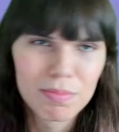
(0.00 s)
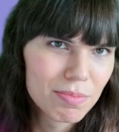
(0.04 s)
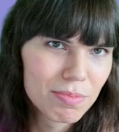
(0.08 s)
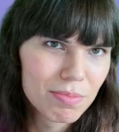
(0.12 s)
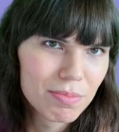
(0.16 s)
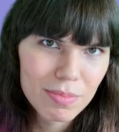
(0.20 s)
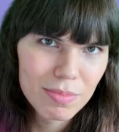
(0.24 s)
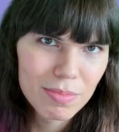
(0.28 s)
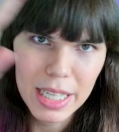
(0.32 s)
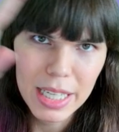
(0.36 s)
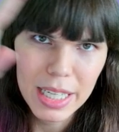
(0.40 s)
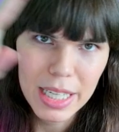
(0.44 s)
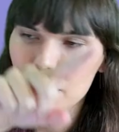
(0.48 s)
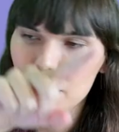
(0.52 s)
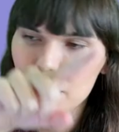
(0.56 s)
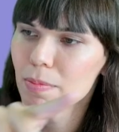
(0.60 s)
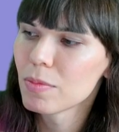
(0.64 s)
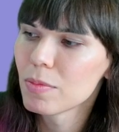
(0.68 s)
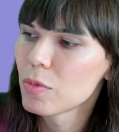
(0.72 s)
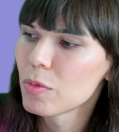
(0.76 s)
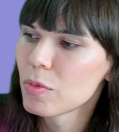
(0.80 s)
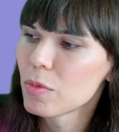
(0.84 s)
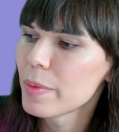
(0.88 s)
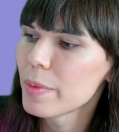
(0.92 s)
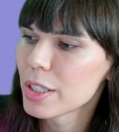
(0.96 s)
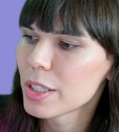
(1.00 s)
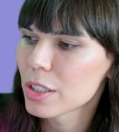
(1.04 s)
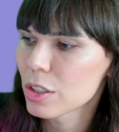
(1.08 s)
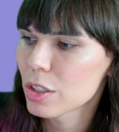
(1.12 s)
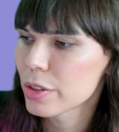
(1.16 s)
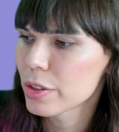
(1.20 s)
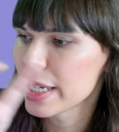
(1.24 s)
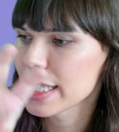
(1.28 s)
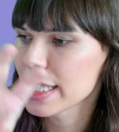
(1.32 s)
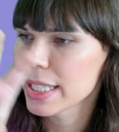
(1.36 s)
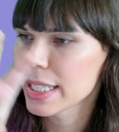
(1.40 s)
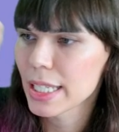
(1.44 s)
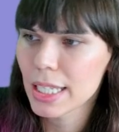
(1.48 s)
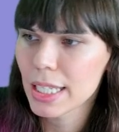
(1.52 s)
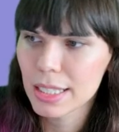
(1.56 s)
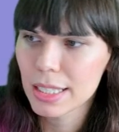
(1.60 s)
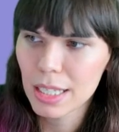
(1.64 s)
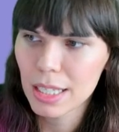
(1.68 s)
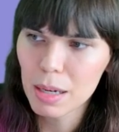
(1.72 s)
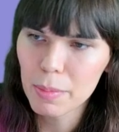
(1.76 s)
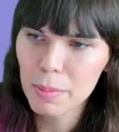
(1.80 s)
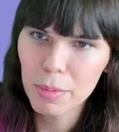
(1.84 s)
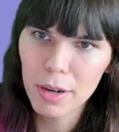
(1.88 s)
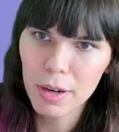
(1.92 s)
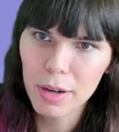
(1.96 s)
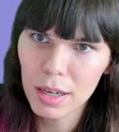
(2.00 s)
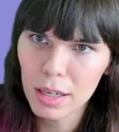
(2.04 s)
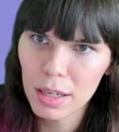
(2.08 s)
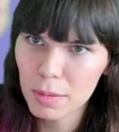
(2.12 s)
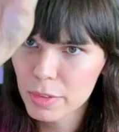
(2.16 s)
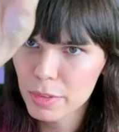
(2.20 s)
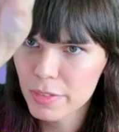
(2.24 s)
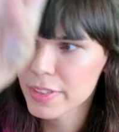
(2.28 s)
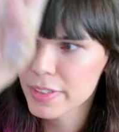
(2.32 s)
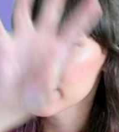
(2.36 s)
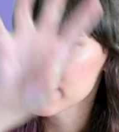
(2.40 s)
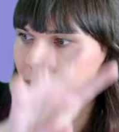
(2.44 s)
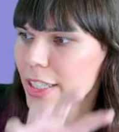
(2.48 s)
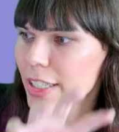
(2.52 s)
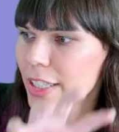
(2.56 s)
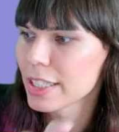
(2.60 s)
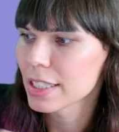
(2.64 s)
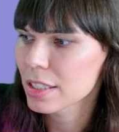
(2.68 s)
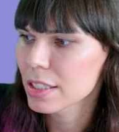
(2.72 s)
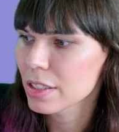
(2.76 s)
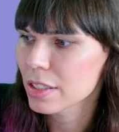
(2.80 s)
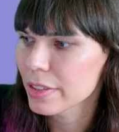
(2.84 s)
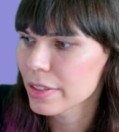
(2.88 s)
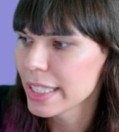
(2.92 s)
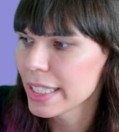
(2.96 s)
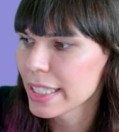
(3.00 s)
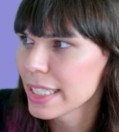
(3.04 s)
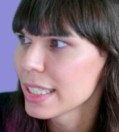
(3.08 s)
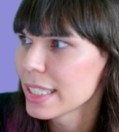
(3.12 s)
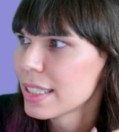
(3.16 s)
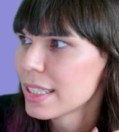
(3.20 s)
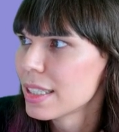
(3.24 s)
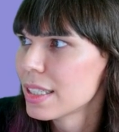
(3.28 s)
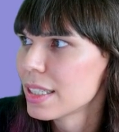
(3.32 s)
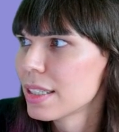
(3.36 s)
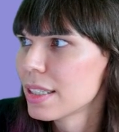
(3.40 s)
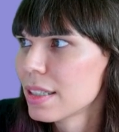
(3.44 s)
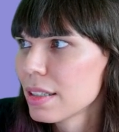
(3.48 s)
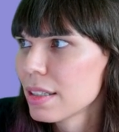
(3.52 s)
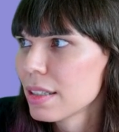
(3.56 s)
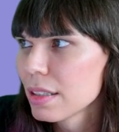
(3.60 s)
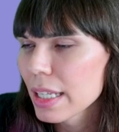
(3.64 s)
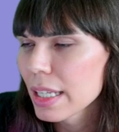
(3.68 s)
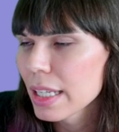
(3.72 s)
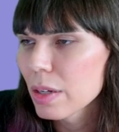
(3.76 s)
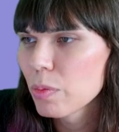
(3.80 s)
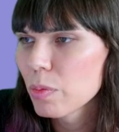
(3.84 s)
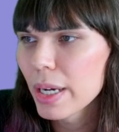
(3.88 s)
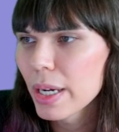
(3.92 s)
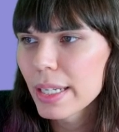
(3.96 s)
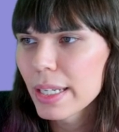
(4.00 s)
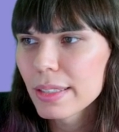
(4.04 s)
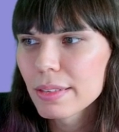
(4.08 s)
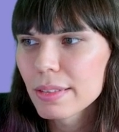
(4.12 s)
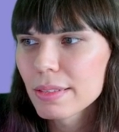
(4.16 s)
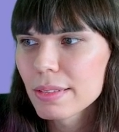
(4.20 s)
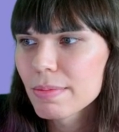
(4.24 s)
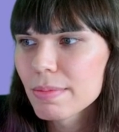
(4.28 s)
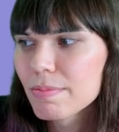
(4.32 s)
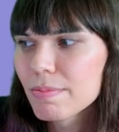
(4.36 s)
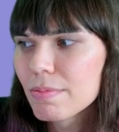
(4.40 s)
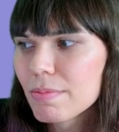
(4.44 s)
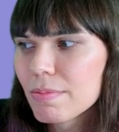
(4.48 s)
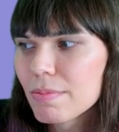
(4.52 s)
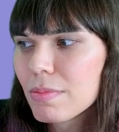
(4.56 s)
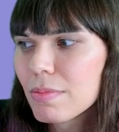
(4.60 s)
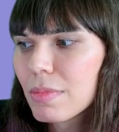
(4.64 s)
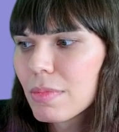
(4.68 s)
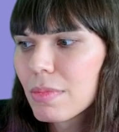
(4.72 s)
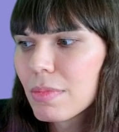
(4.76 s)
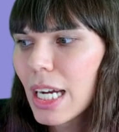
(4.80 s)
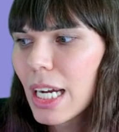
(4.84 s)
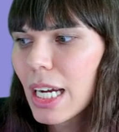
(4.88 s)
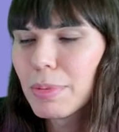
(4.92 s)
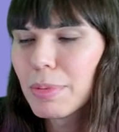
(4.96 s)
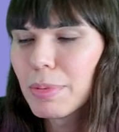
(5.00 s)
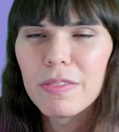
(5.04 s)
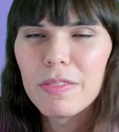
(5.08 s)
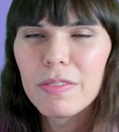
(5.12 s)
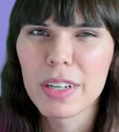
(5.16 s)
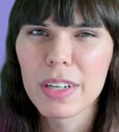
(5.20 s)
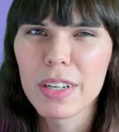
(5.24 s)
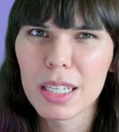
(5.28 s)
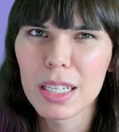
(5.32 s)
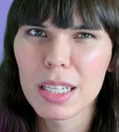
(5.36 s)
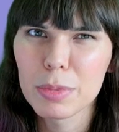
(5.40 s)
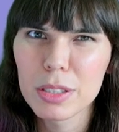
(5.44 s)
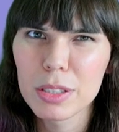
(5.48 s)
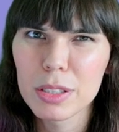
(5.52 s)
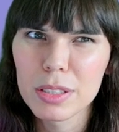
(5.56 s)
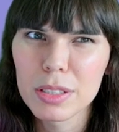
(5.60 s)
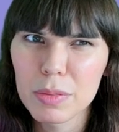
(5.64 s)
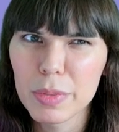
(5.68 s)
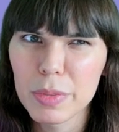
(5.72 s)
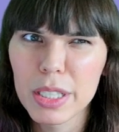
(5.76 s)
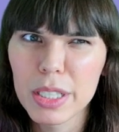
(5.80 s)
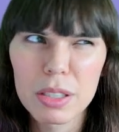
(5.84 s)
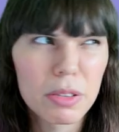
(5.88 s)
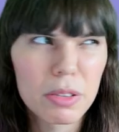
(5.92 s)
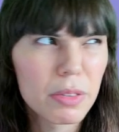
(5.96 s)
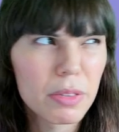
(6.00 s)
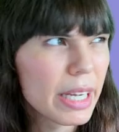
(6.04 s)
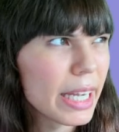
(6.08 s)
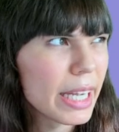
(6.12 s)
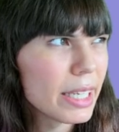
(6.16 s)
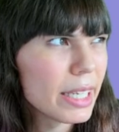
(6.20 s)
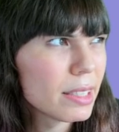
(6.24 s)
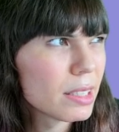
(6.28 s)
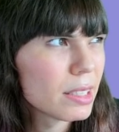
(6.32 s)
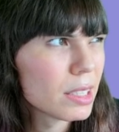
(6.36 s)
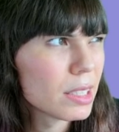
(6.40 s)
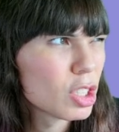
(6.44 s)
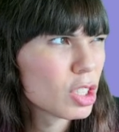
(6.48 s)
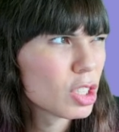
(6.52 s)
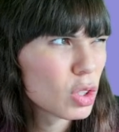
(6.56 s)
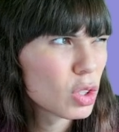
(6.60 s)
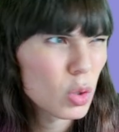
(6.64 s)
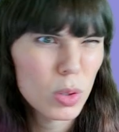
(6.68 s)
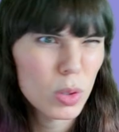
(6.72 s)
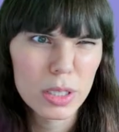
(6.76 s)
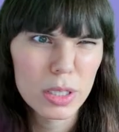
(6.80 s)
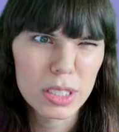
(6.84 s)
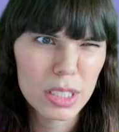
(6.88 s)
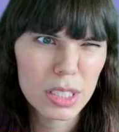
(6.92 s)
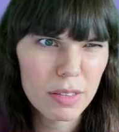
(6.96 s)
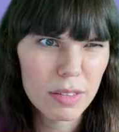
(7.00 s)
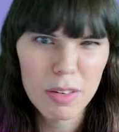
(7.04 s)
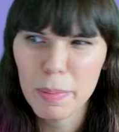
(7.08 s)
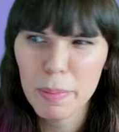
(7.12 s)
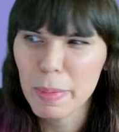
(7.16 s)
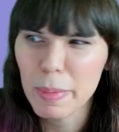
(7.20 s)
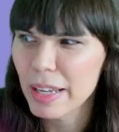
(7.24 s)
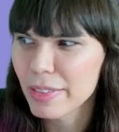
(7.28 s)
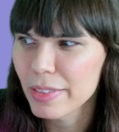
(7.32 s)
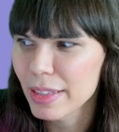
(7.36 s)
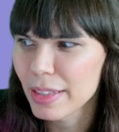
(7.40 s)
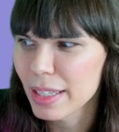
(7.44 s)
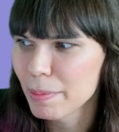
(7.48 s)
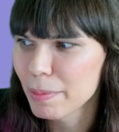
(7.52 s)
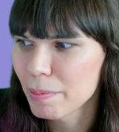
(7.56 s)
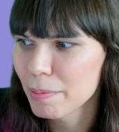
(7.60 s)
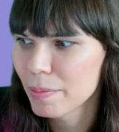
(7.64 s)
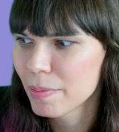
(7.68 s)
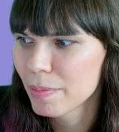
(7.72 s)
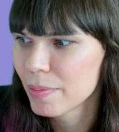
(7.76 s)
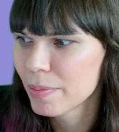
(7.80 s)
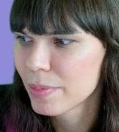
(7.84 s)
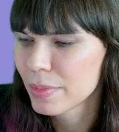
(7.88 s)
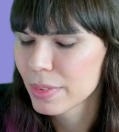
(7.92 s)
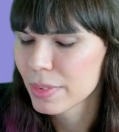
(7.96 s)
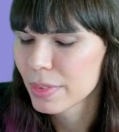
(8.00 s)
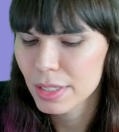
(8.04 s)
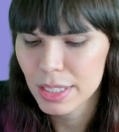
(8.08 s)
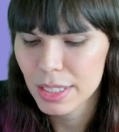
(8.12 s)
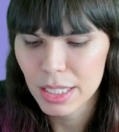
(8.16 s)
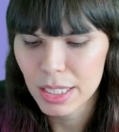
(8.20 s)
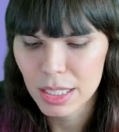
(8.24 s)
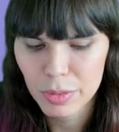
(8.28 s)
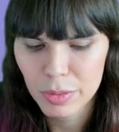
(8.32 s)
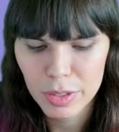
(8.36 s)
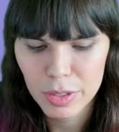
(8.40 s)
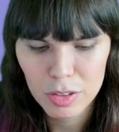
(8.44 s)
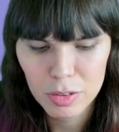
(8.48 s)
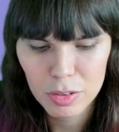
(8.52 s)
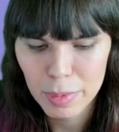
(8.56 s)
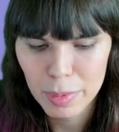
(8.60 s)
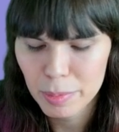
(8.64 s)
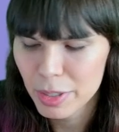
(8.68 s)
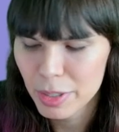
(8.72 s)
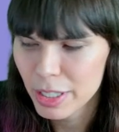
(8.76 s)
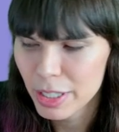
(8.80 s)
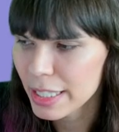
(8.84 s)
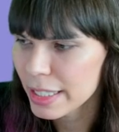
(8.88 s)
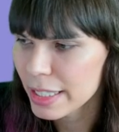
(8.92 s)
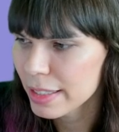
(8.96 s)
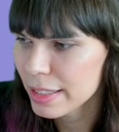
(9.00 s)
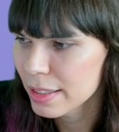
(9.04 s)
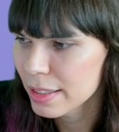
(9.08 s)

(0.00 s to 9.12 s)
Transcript: like when we were creating like a ball moving around the screen? Like what types of variables did we create to store stuff about them? Does anyone remember any?